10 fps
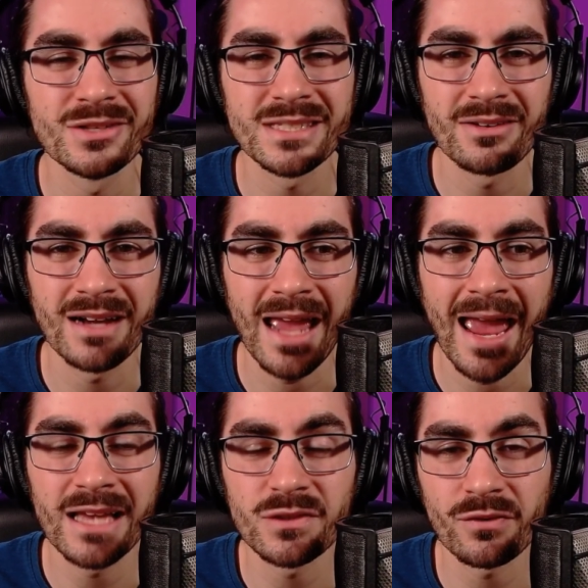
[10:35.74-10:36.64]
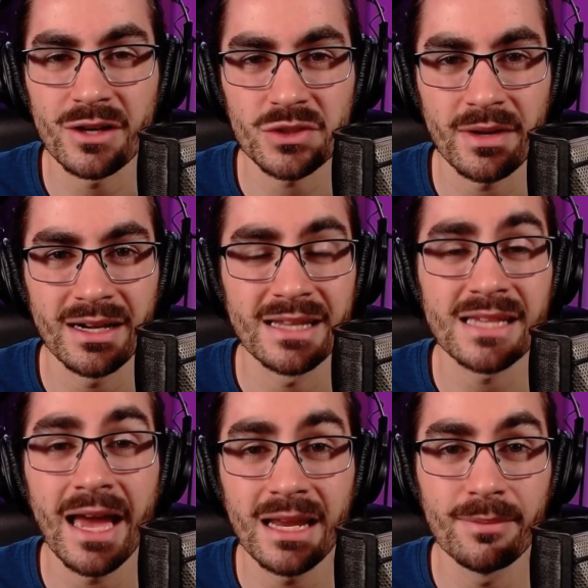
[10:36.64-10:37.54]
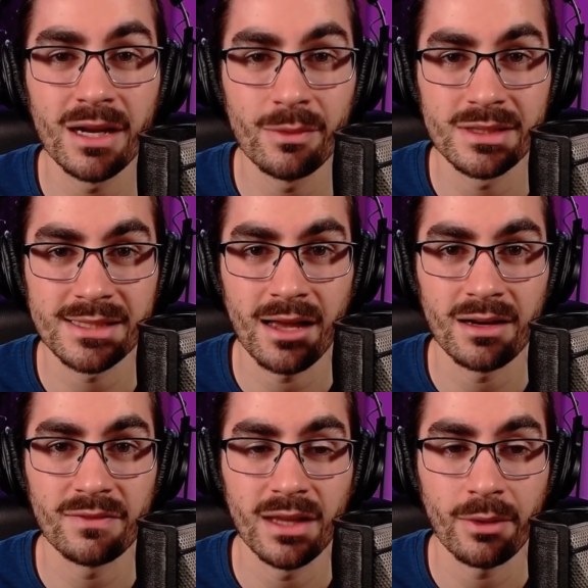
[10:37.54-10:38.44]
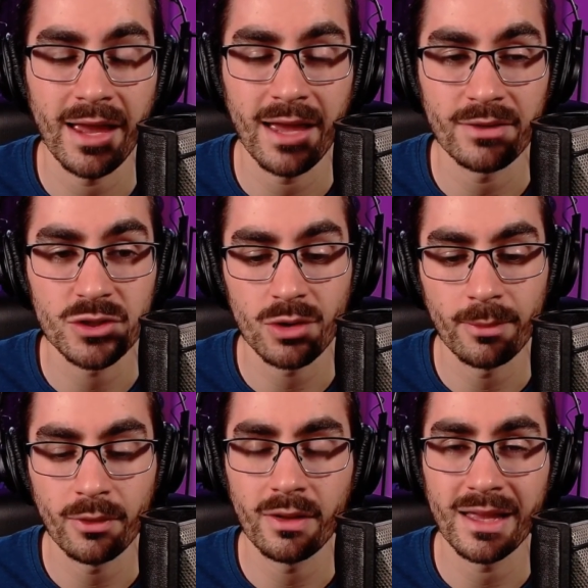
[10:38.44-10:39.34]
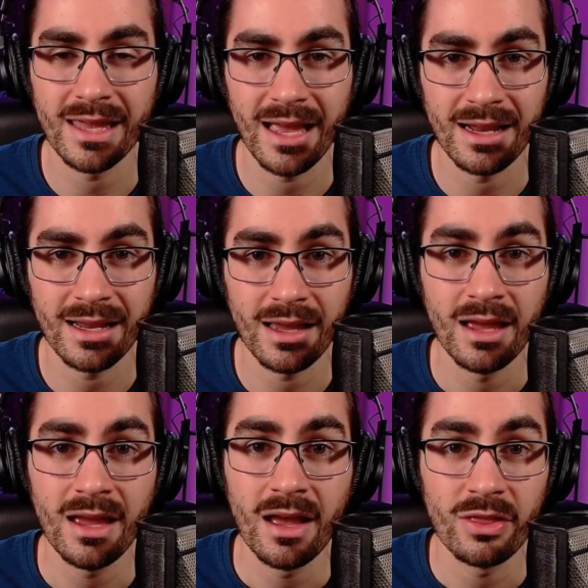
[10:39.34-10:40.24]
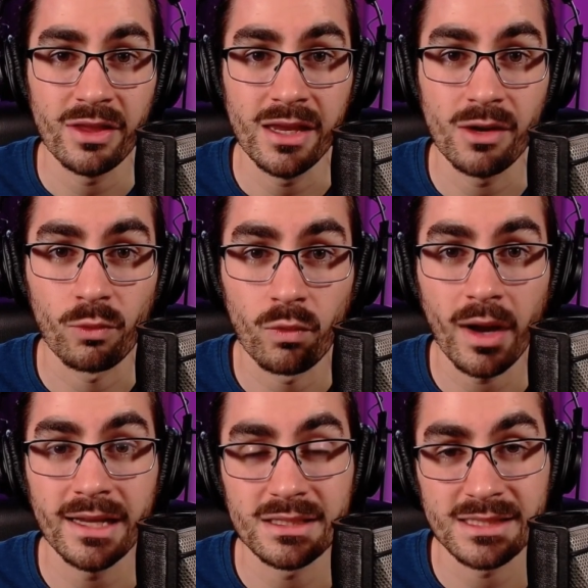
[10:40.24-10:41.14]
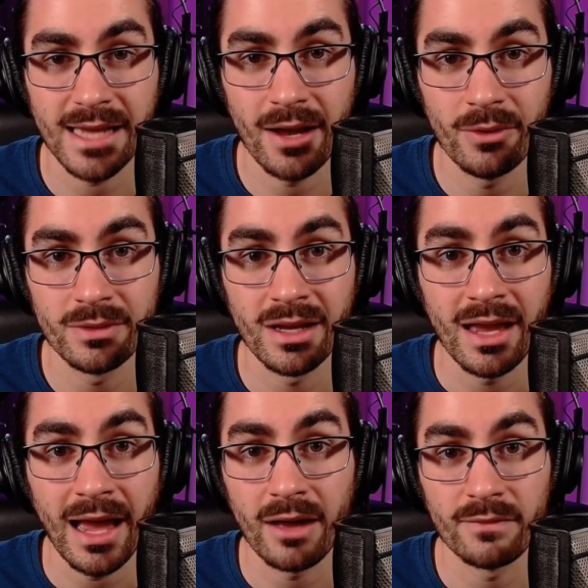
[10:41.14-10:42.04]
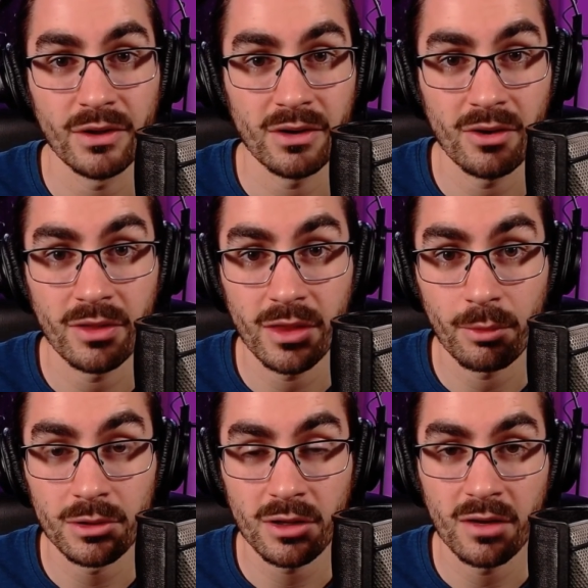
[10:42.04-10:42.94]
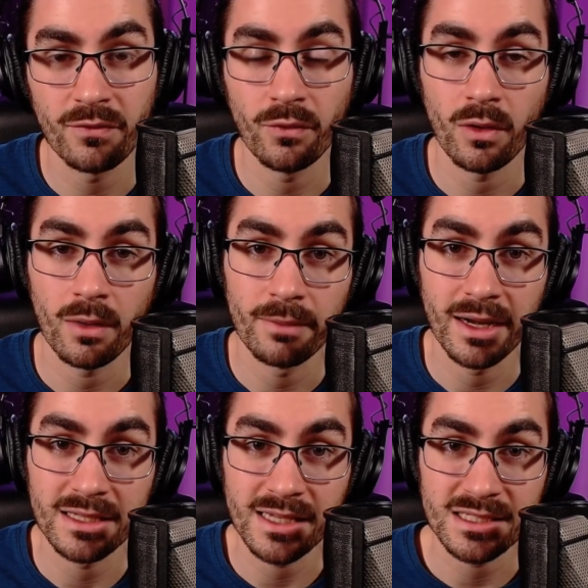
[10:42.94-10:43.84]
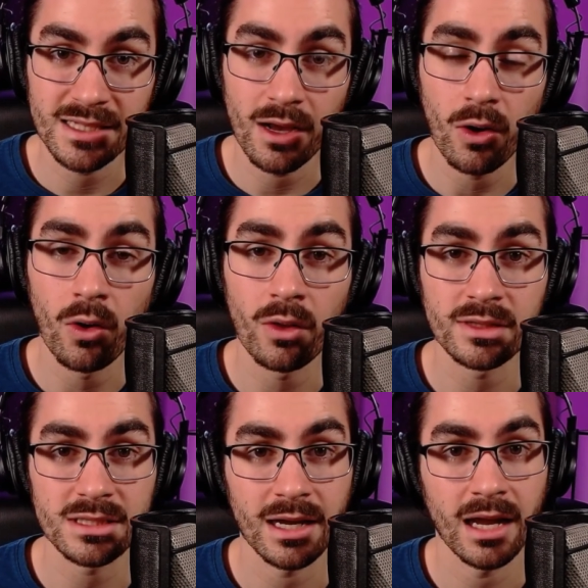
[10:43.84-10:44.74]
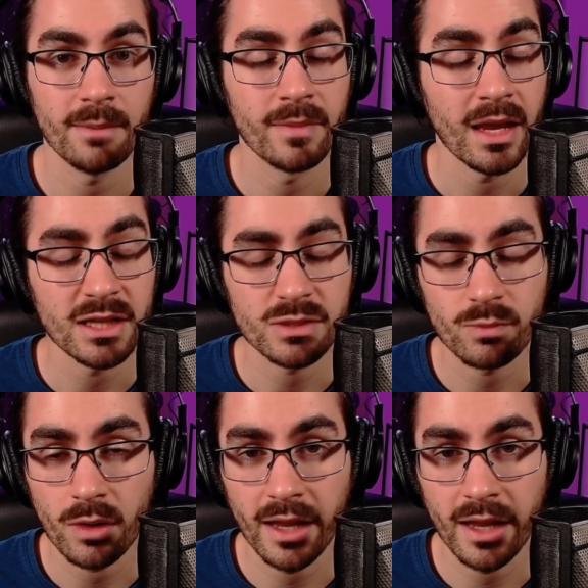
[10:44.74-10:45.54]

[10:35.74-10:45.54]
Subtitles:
you sounded as frustrated as anybody would sound if they were having trouble getting the right sound out of their gear that they were looking for. But as I say all the time, it's